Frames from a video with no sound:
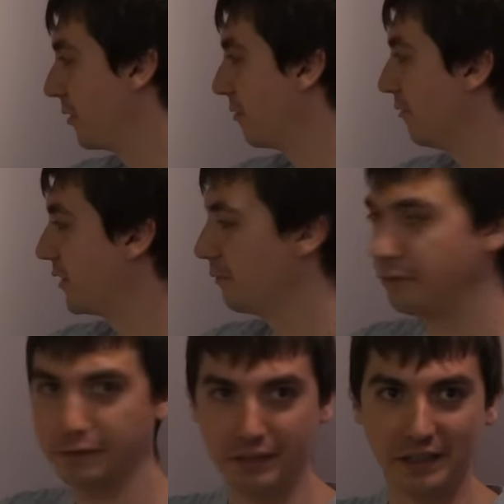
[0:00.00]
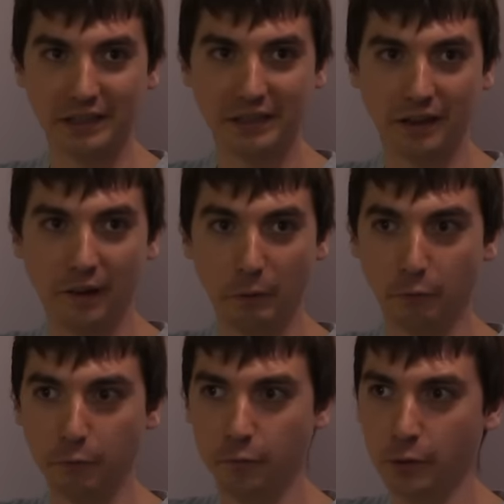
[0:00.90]
Back at the museum, under the
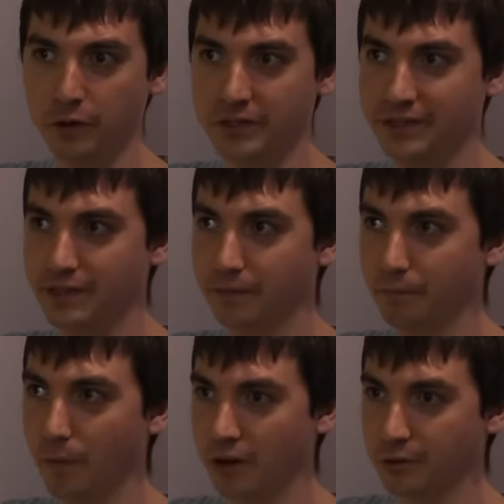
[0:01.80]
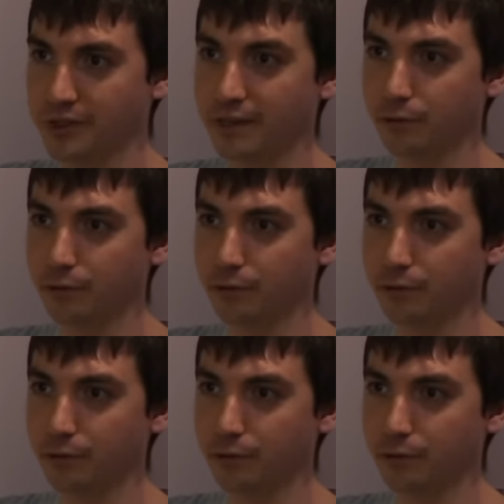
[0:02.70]
watchful eyes of nervous